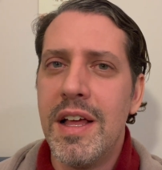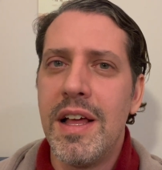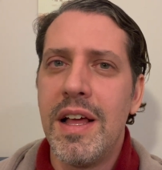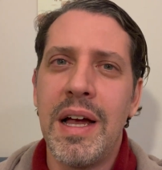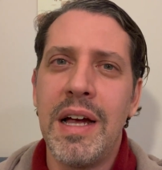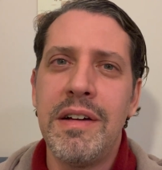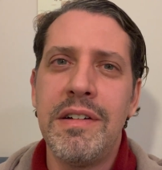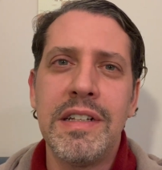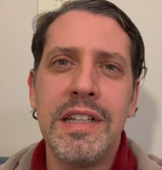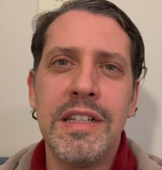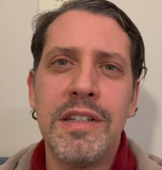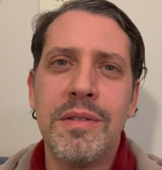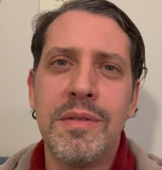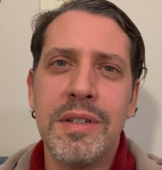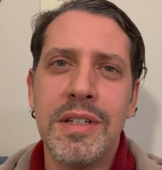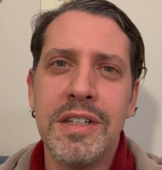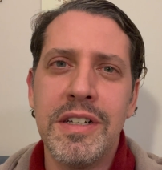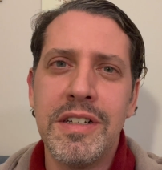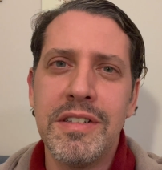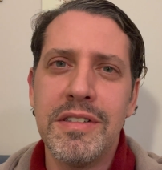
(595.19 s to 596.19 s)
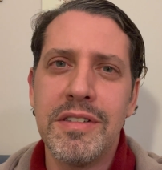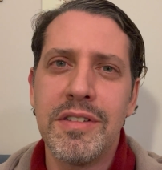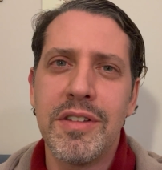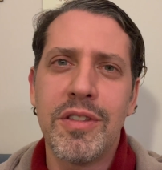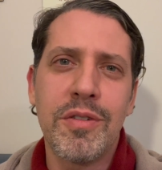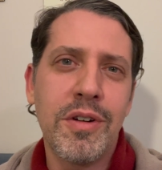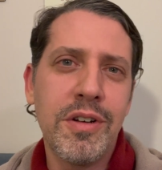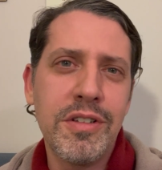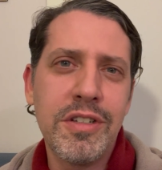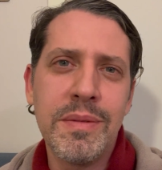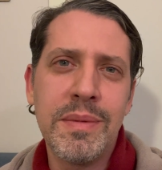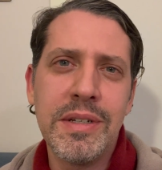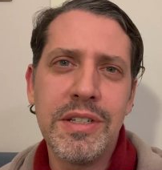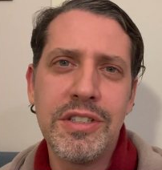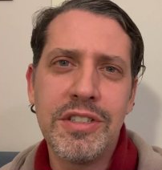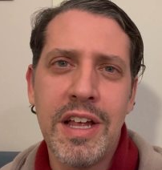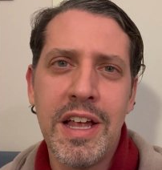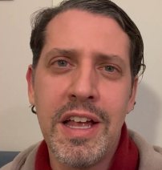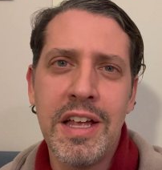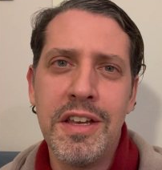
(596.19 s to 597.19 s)
I really don't want to throw too much
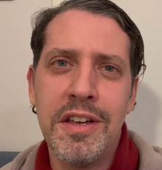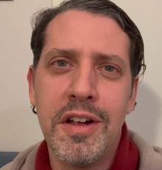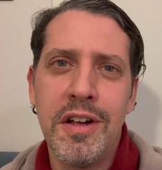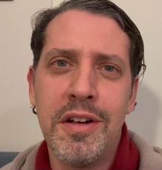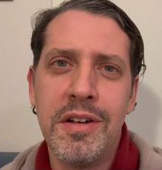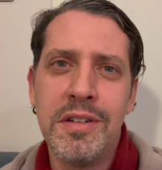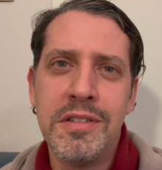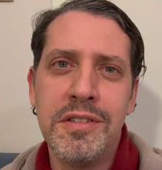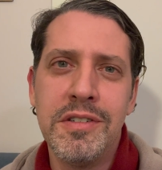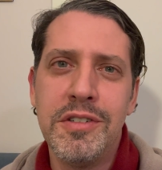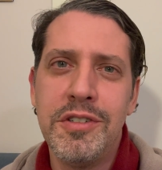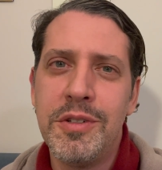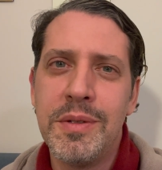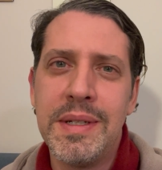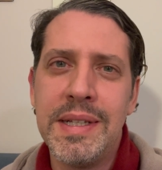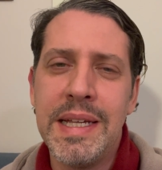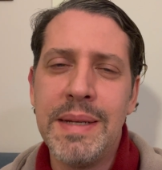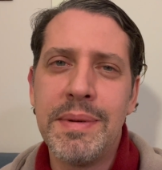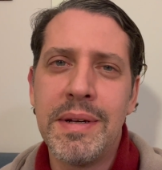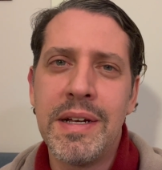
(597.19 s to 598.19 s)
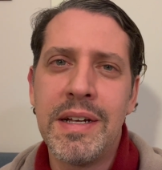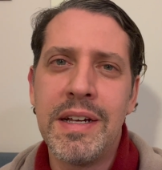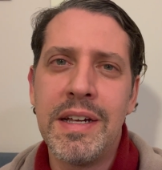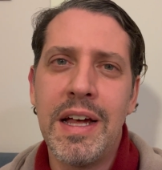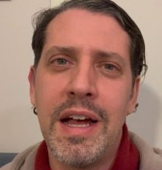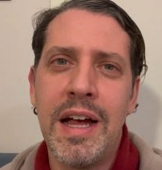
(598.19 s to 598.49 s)
shade on Dua Lipa.